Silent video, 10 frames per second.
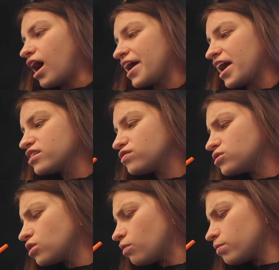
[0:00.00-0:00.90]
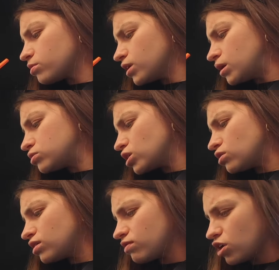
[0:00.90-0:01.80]
I asked for no whipped cream, so I
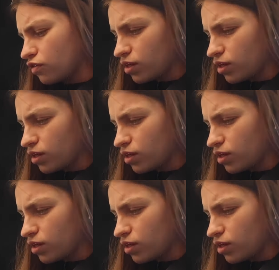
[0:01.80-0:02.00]
don't even know